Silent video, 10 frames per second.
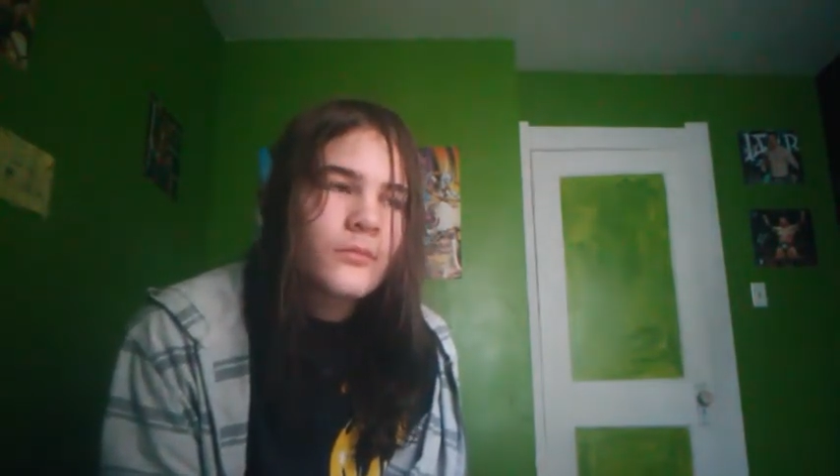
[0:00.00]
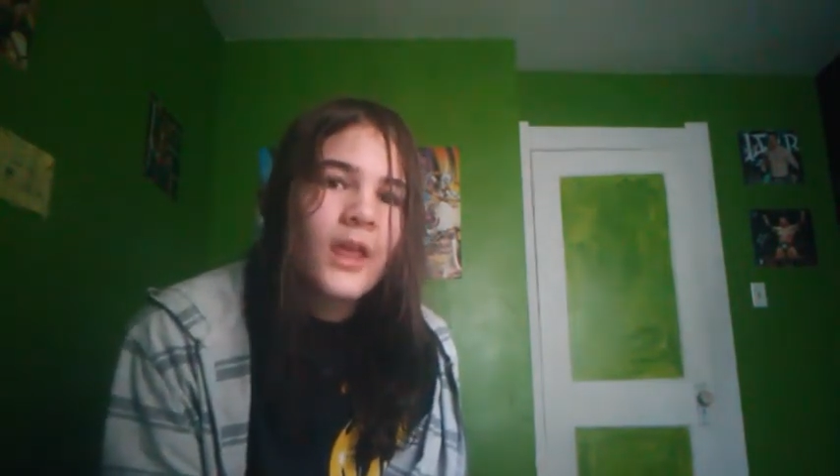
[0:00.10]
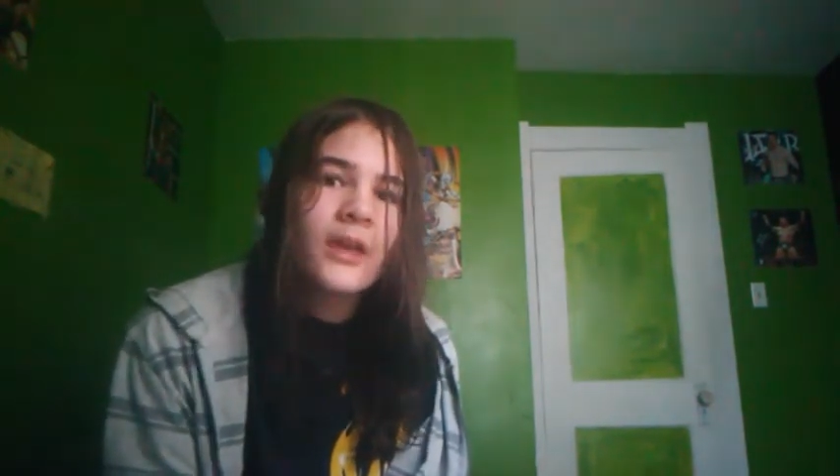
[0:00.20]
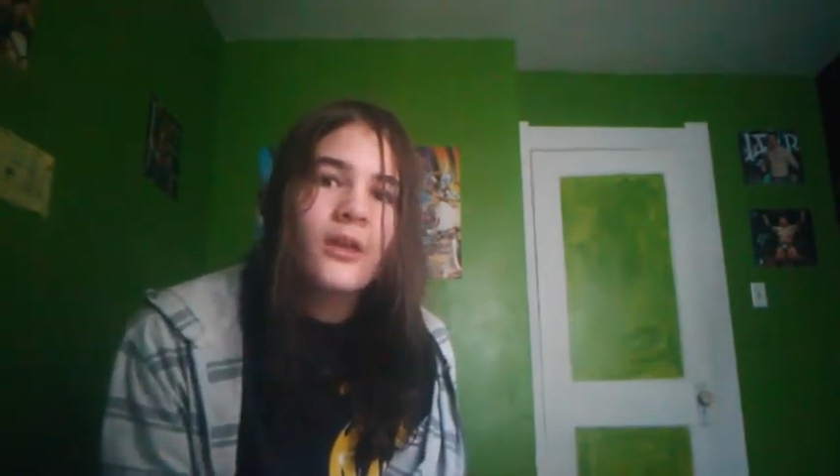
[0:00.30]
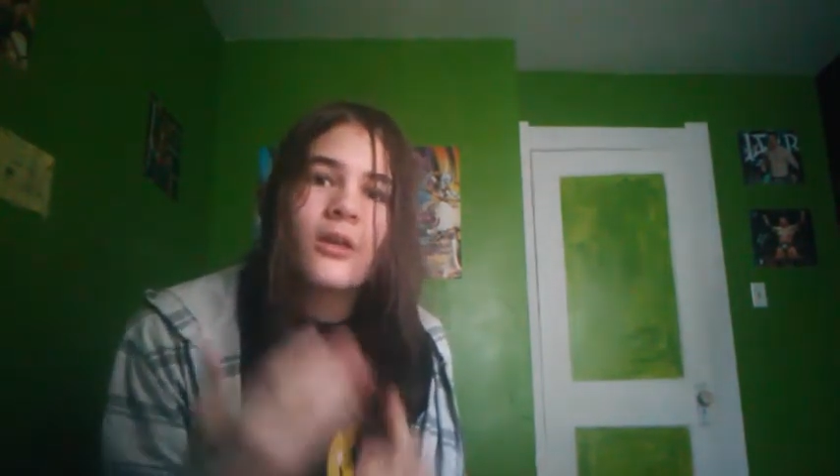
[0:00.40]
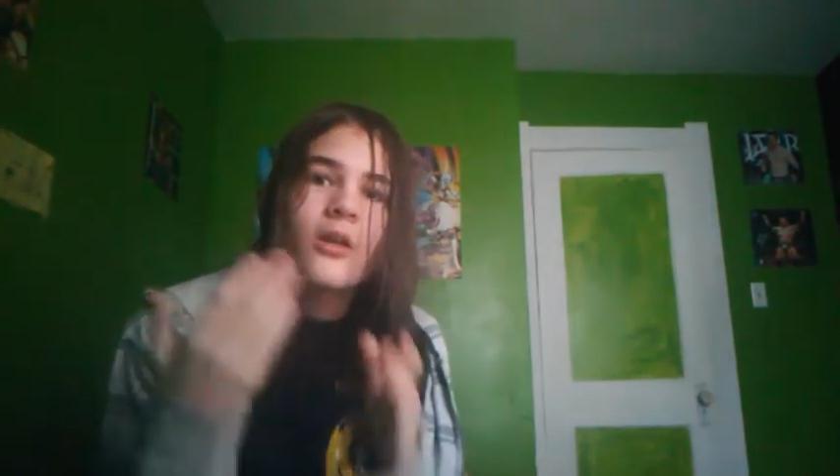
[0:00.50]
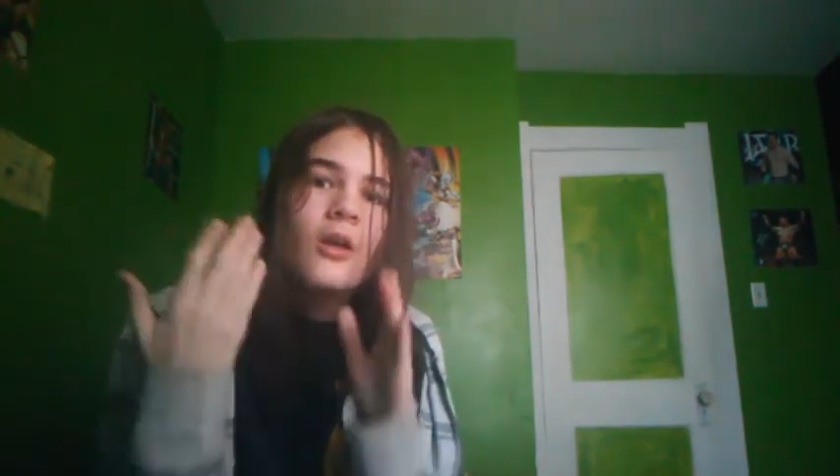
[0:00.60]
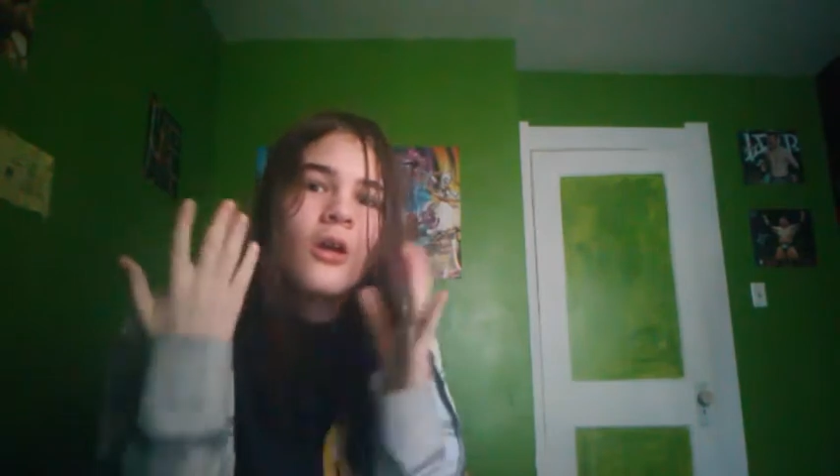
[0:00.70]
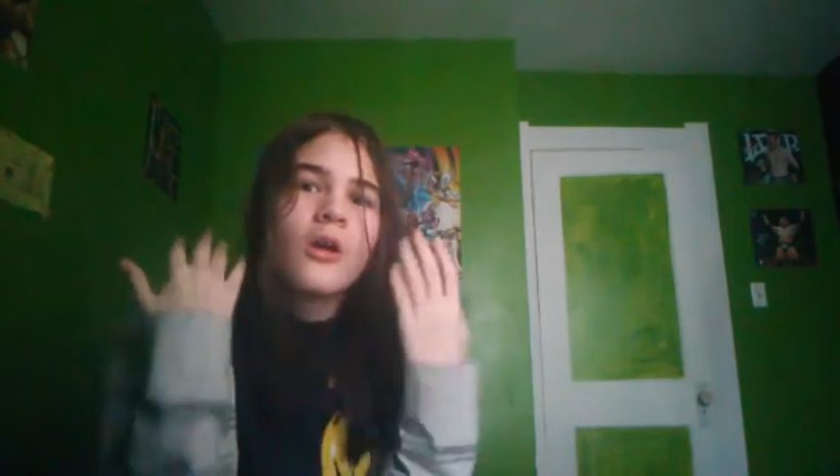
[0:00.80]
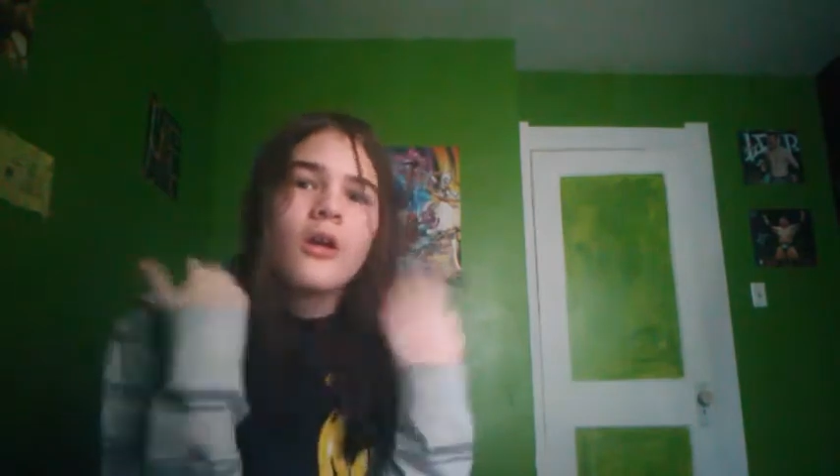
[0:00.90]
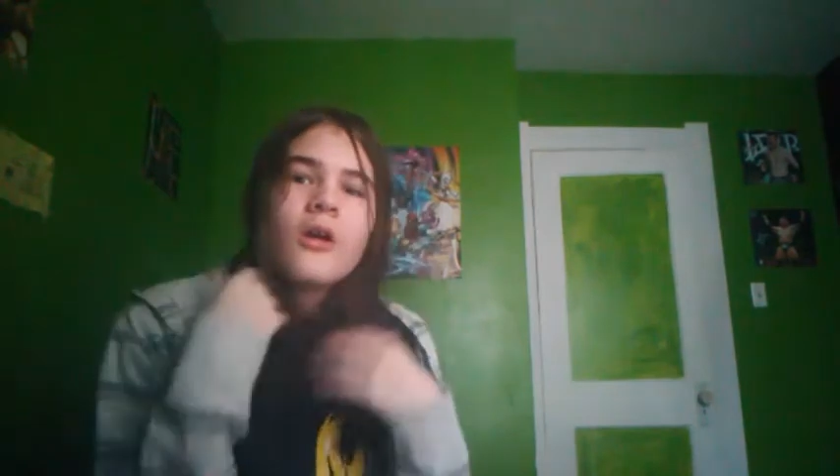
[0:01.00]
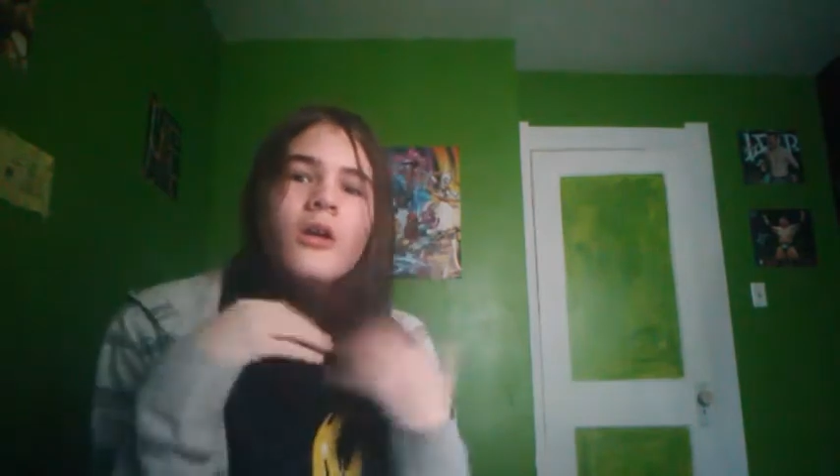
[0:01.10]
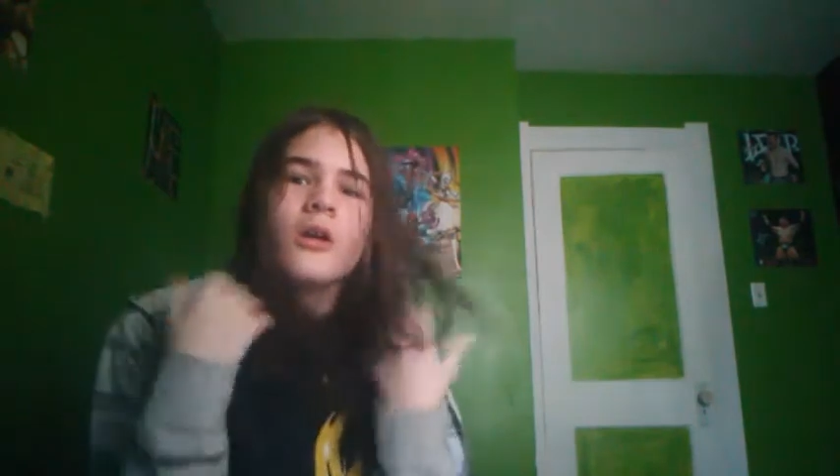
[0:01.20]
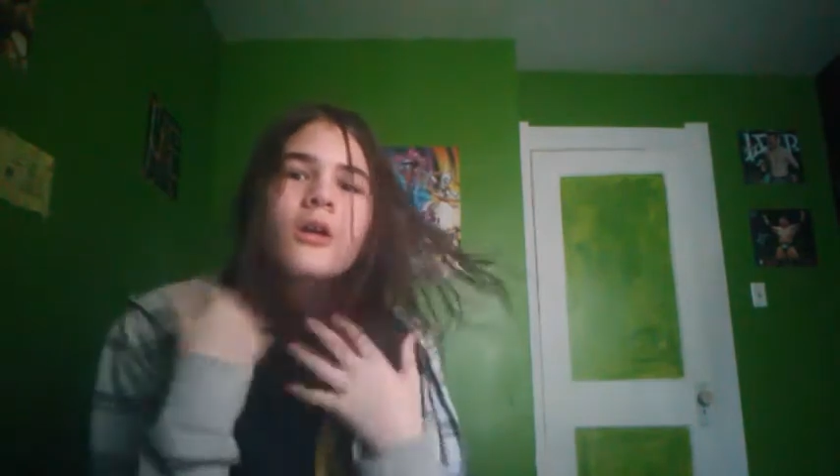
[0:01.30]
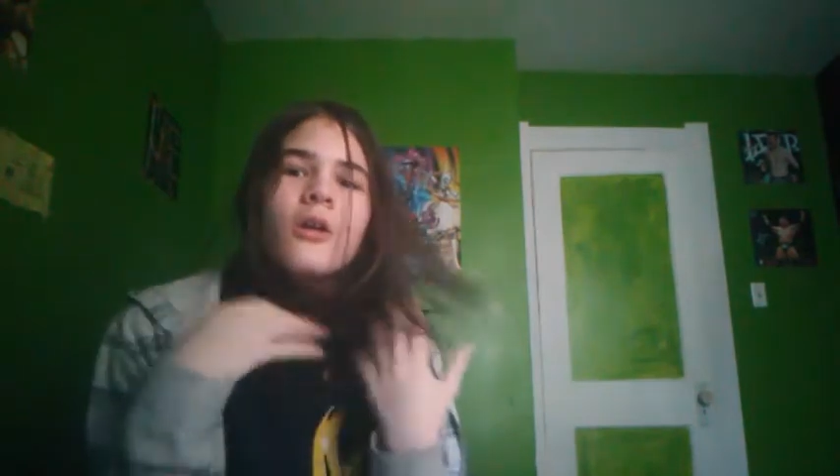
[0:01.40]
Like,
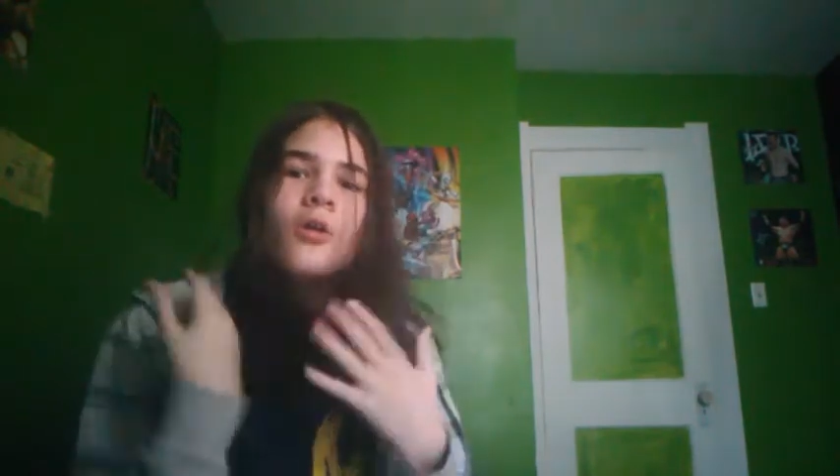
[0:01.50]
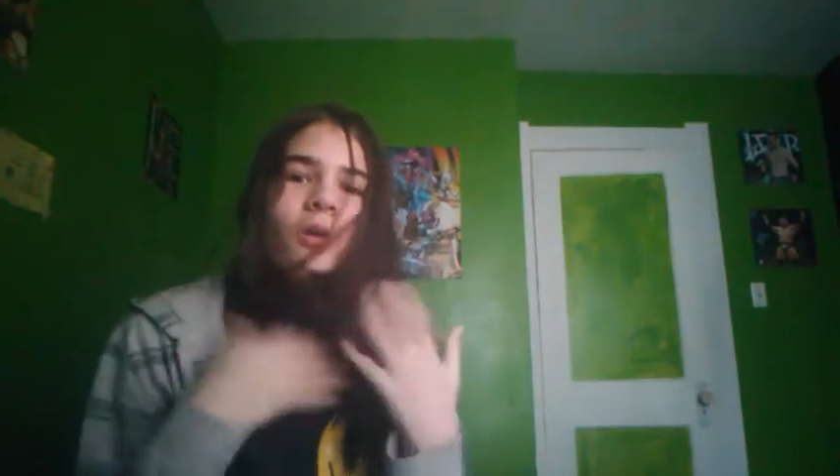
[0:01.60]
who